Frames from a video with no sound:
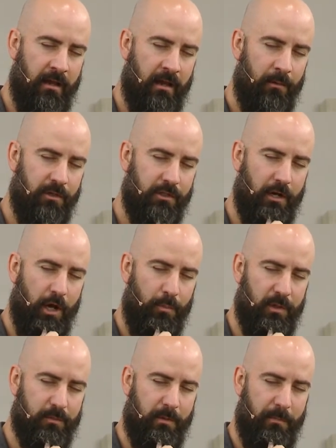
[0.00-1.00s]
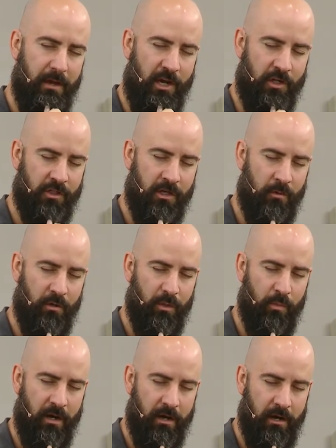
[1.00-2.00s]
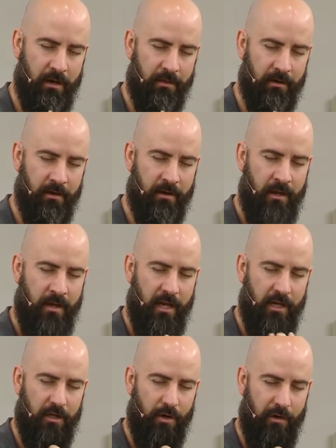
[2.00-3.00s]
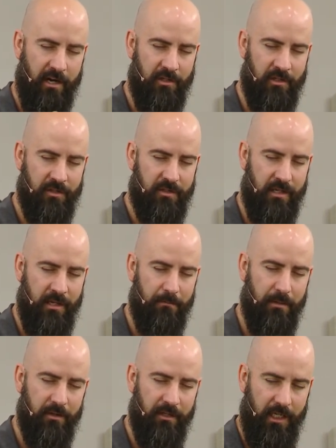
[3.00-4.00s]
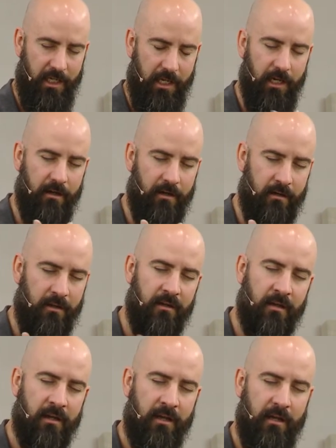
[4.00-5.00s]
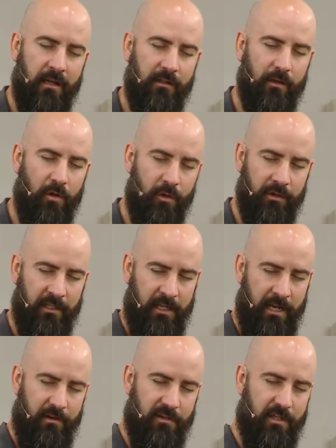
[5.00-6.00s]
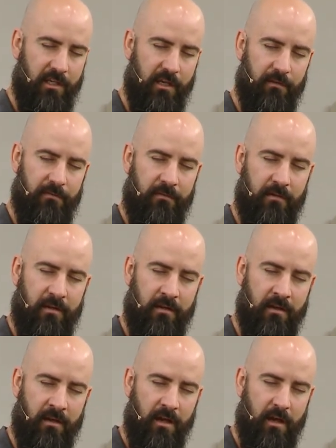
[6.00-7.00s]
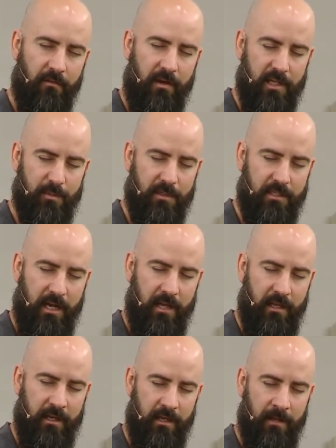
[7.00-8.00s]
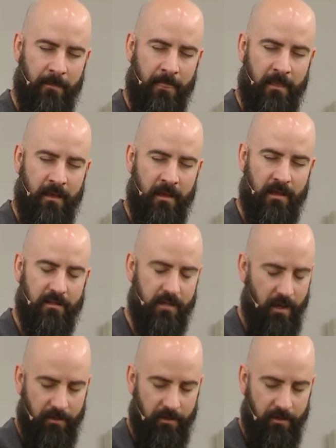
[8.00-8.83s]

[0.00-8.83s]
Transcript: And would you help us be patient with one another and courageous in building it here and holding it out as a gift of hospitality to